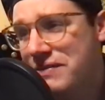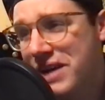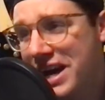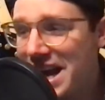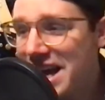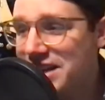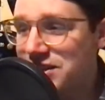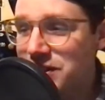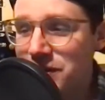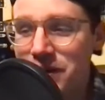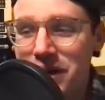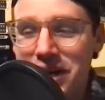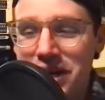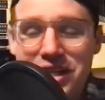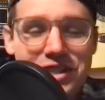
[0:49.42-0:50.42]
I'm
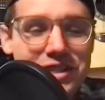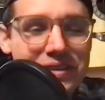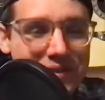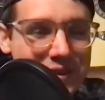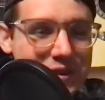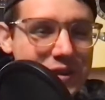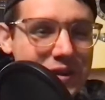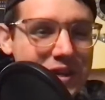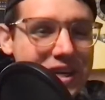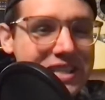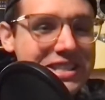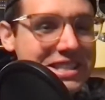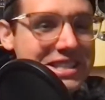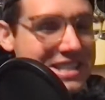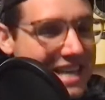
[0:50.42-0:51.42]
not going to ask the
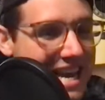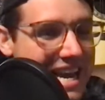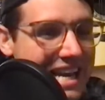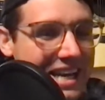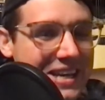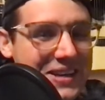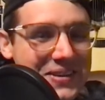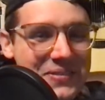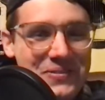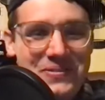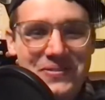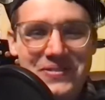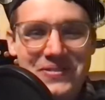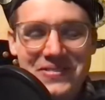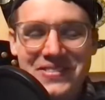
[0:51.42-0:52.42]
question if they're too good to
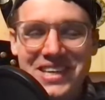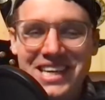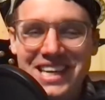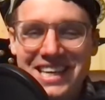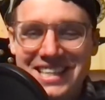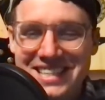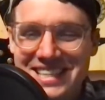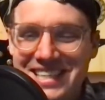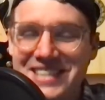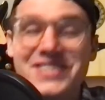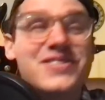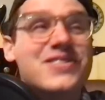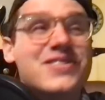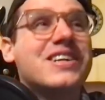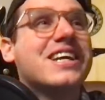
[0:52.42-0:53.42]
tank
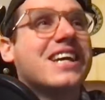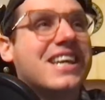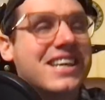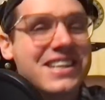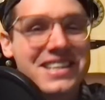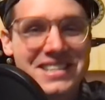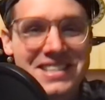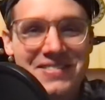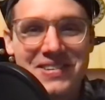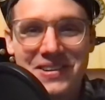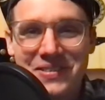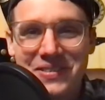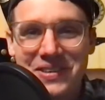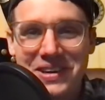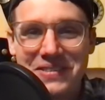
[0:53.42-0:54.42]
because that's
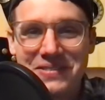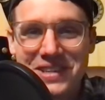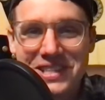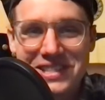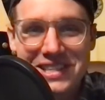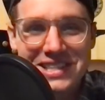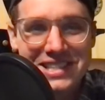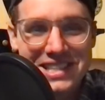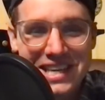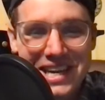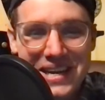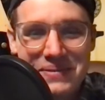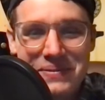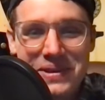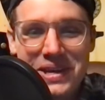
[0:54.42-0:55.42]
ridiculous after one
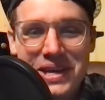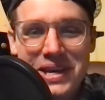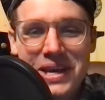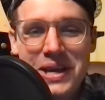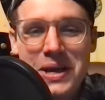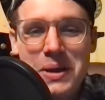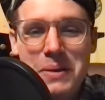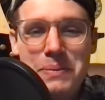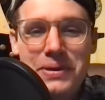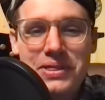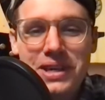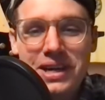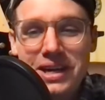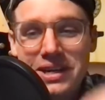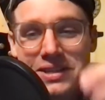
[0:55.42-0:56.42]
preseason game.
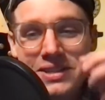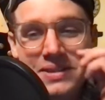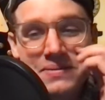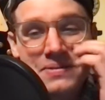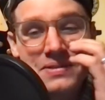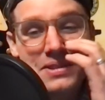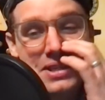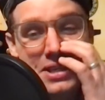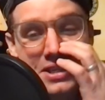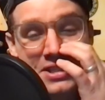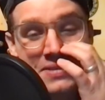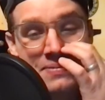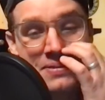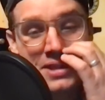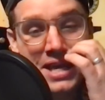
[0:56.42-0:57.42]
But there are some
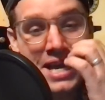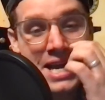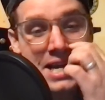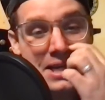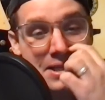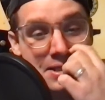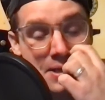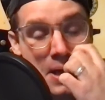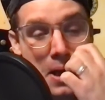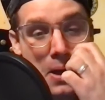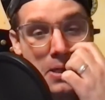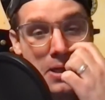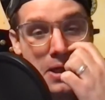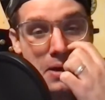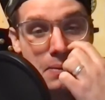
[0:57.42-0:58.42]
things.
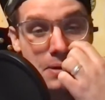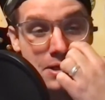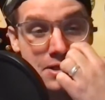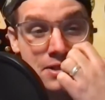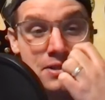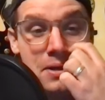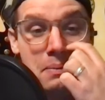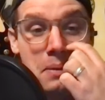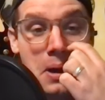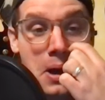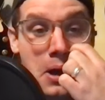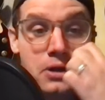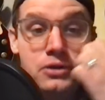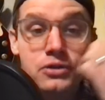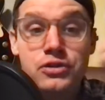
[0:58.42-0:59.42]
There was some
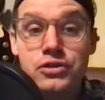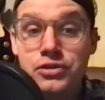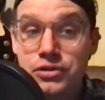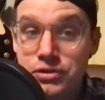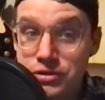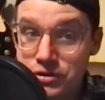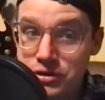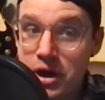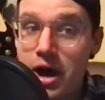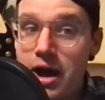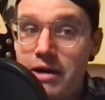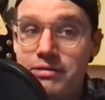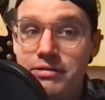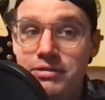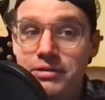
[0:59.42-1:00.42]

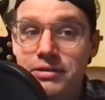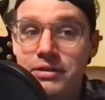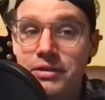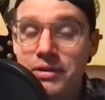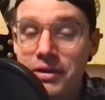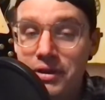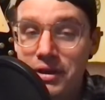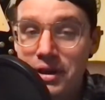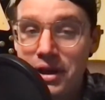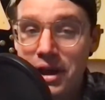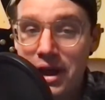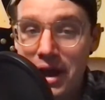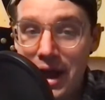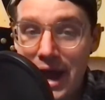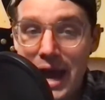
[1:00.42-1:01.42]
stuff
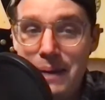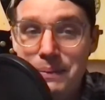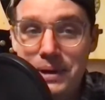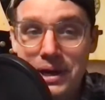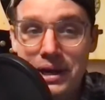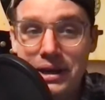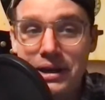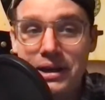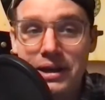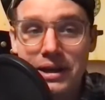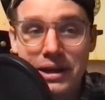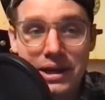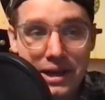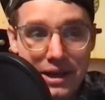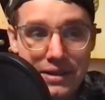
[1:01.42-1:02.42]
happening
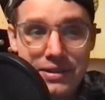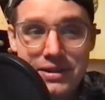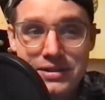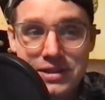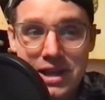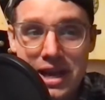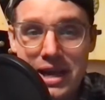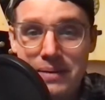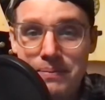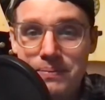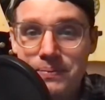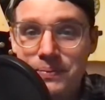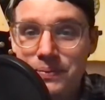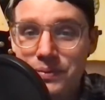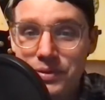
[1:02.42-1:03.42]
in this game.
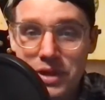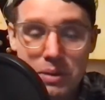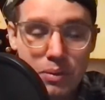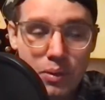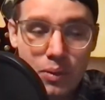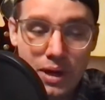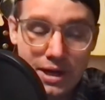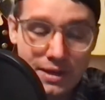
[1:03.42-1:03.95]
The number one